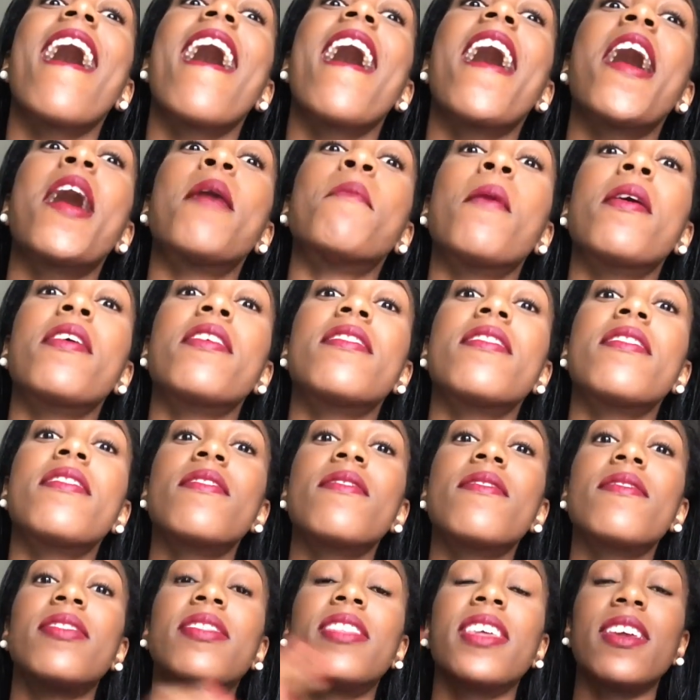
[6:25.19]
Um,
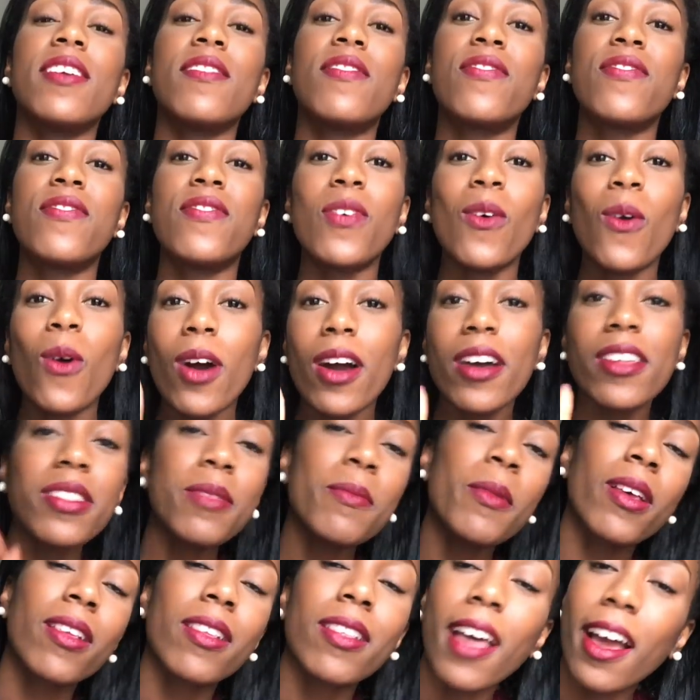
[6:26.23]
the fourth
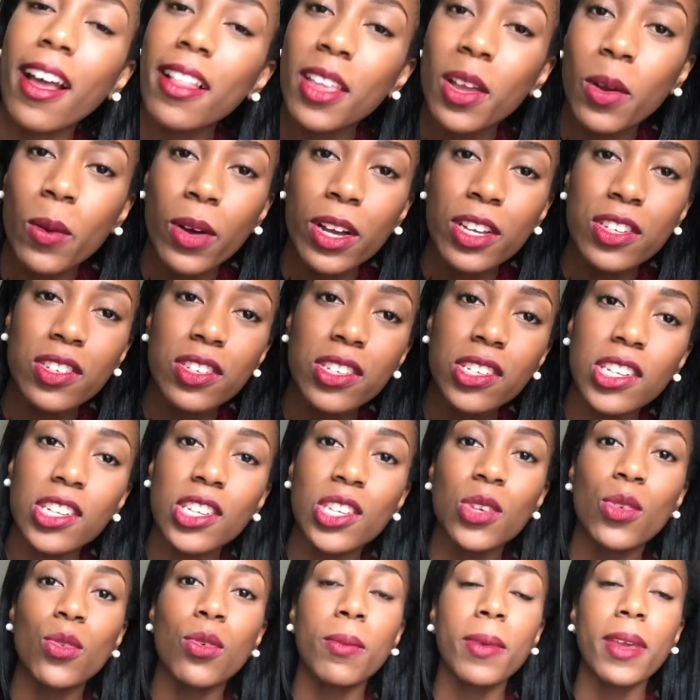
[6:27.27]
most likely
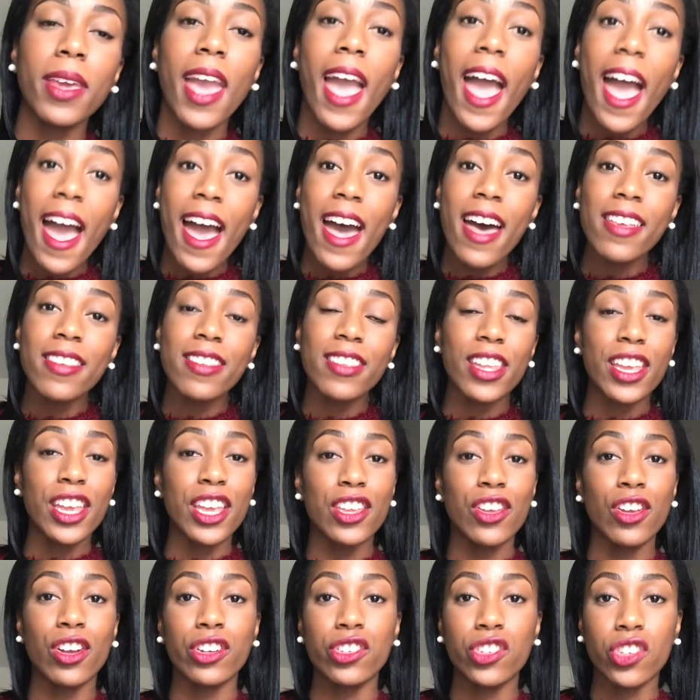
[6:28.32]
question you will be asked
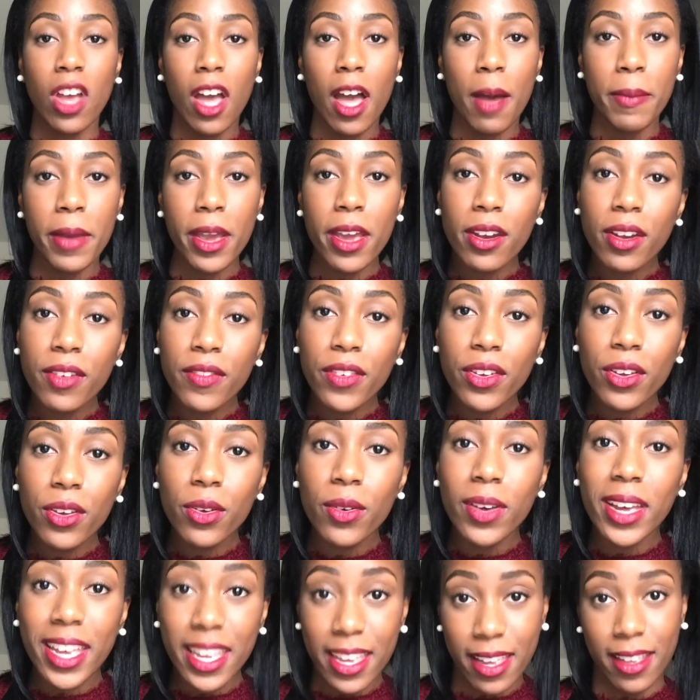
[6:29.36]
in your job
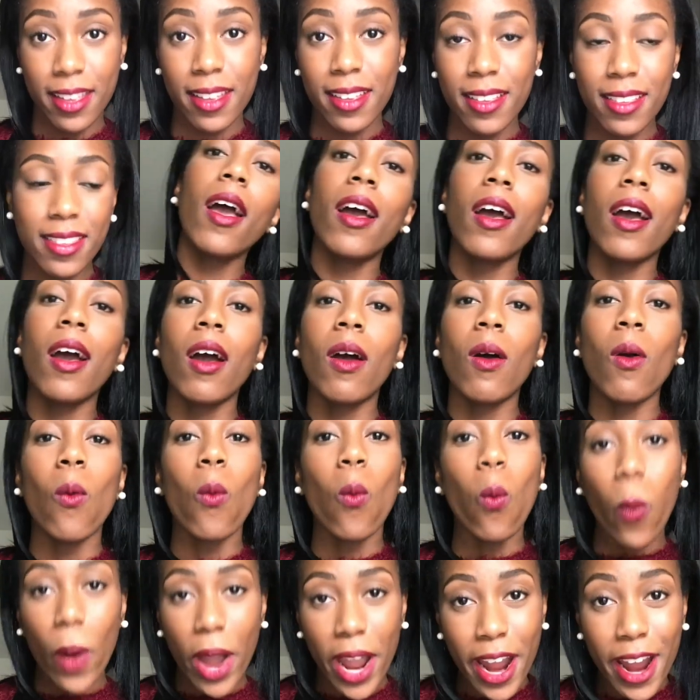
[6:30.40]
interview is,
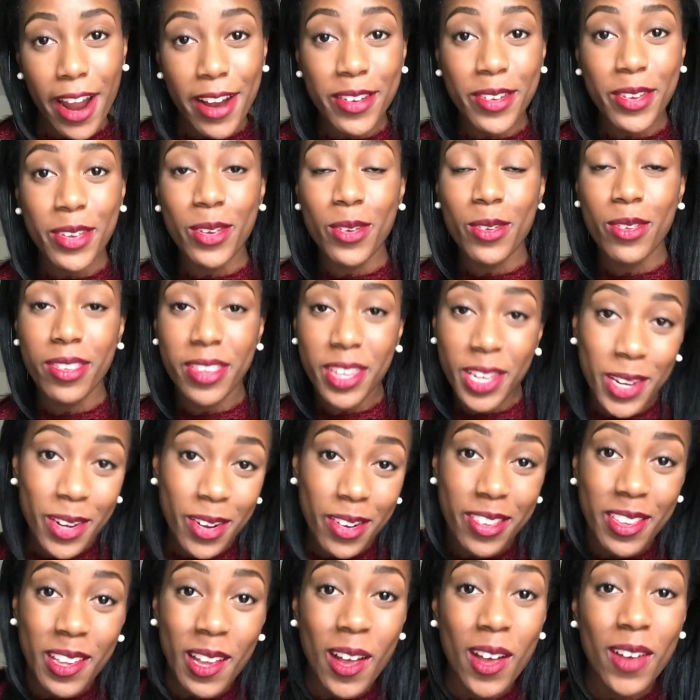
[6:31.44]
where do you see
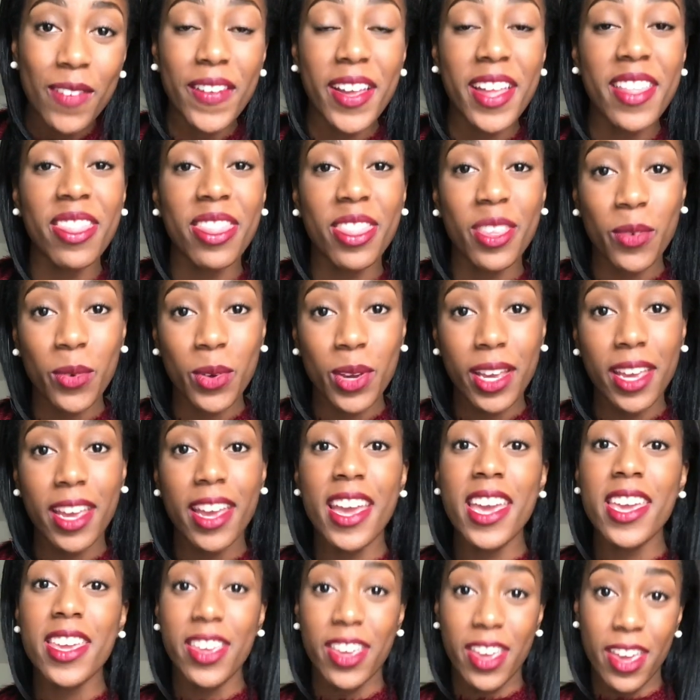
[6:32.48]
yourself in
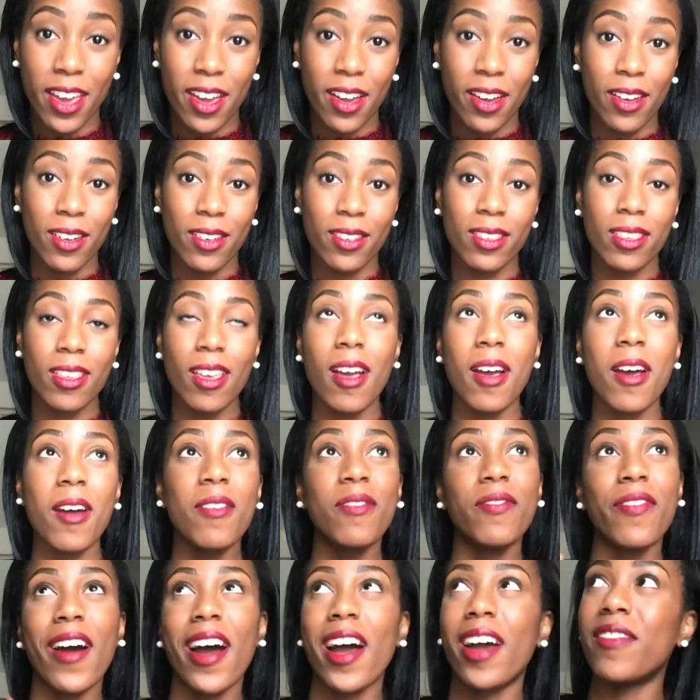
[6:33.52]
three years,
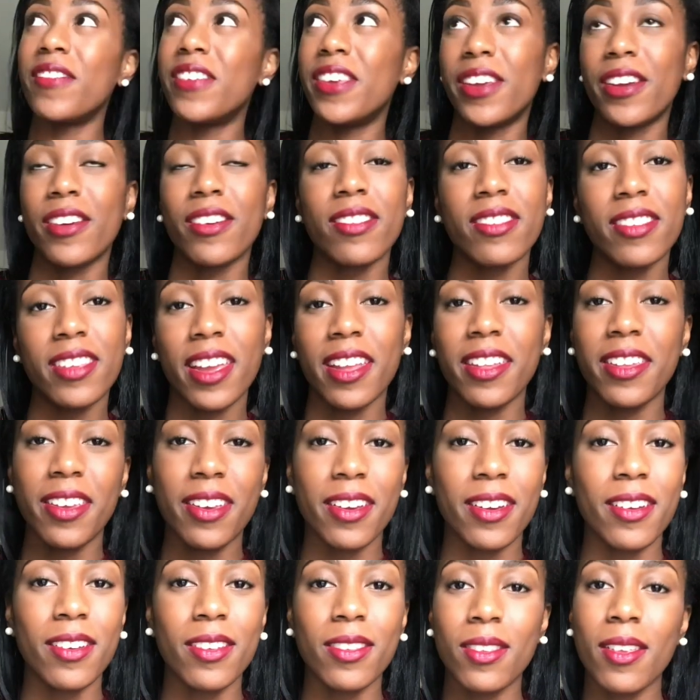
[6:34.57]
five years, 10
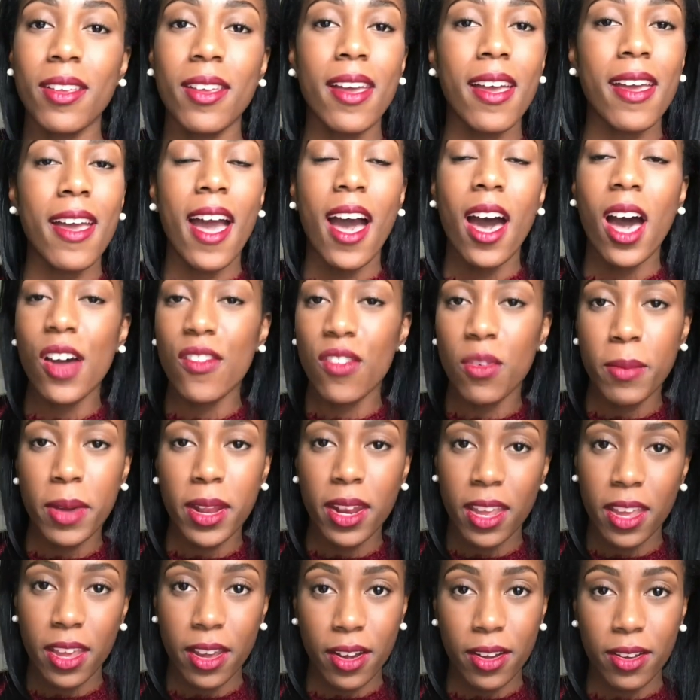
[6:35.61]
years, however
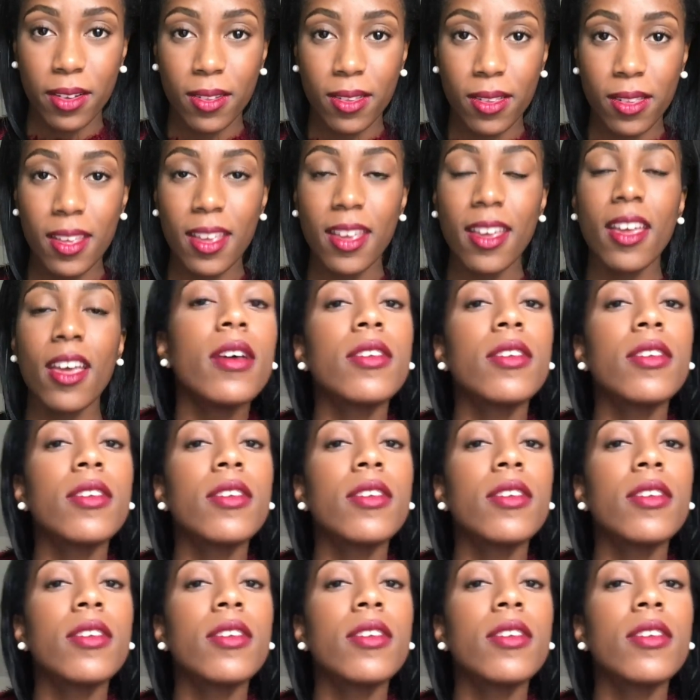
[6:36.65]
many years?